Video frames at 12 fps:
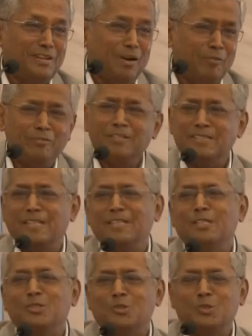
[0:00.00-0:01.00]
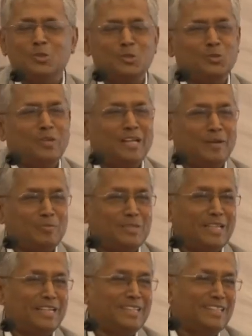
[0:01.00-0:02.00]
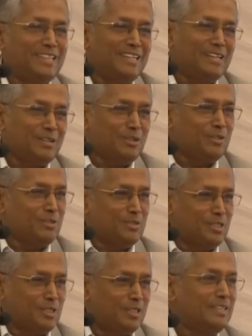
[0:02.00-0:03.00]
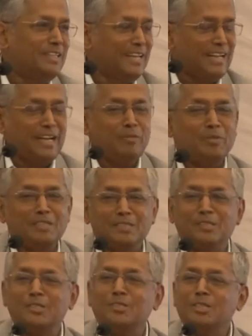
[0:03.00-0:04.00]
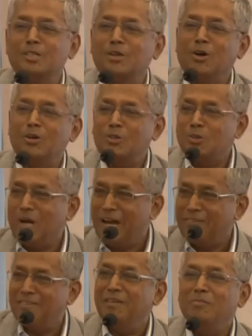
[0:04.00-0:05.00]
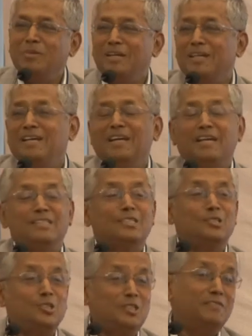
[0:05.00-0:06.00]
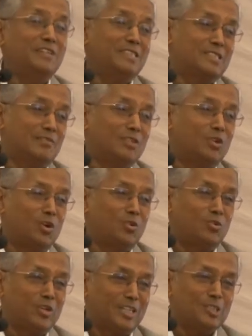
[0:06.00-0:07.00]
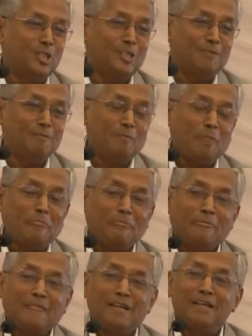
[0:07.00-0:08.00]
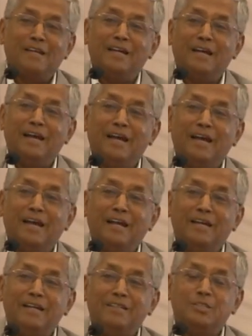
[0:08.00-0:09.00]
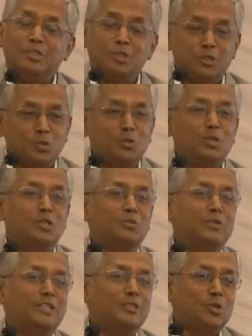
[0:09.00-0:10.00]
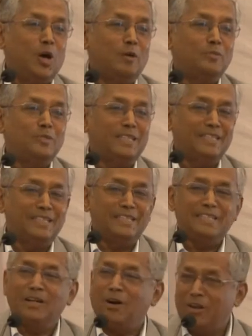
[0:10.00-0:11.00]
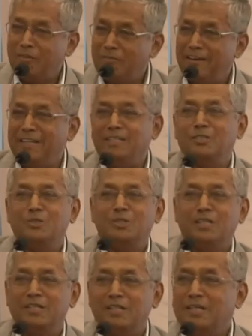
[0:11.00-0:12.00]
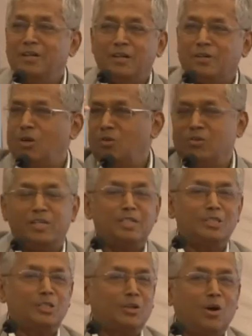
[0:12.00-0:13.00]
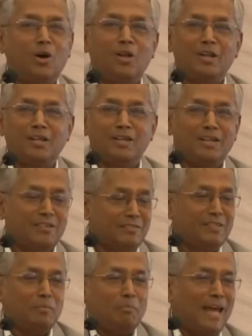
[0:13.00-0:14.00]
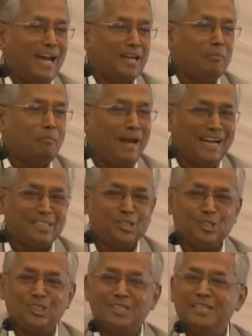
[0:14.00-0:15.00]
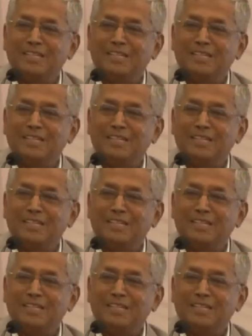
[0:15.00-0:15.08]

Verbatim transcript: Obviously, the students were upset. The, the then administration thought to have him as the chief guest of the convocation. And the students were so upset that they all went to the convocation hall with a black badge